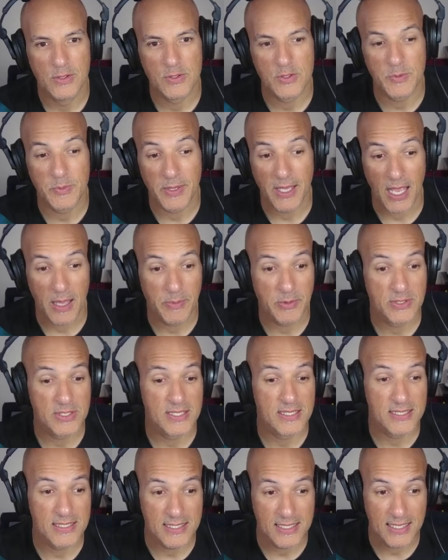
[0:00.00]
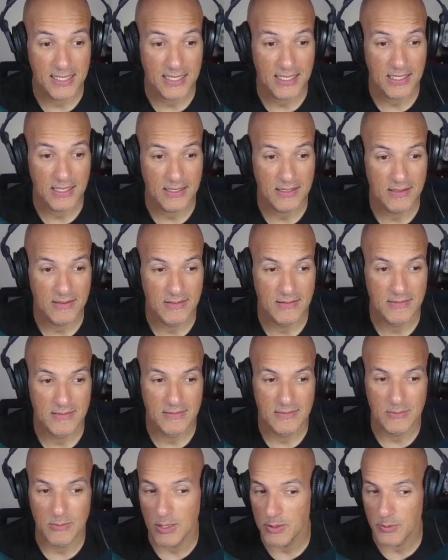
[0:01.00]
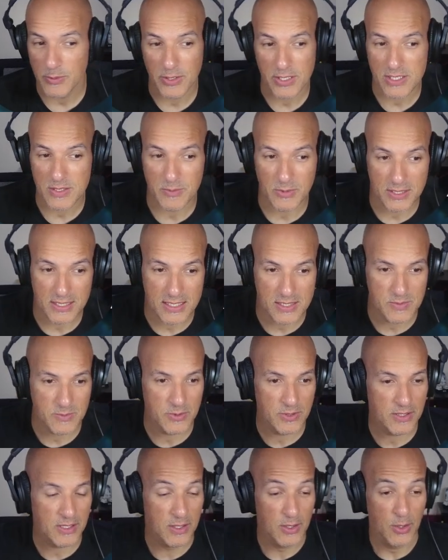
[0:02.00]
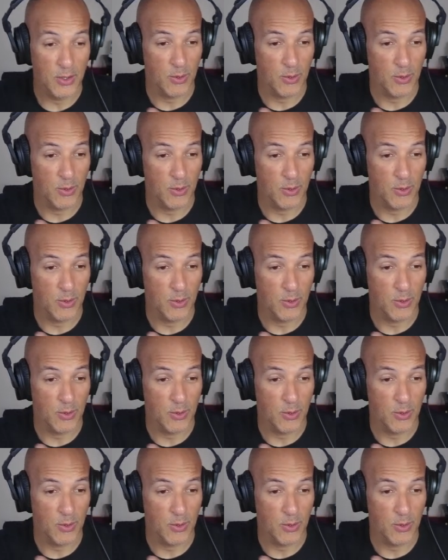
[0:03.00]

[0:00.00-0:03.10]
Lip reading: be able to see what works and what doesn't work.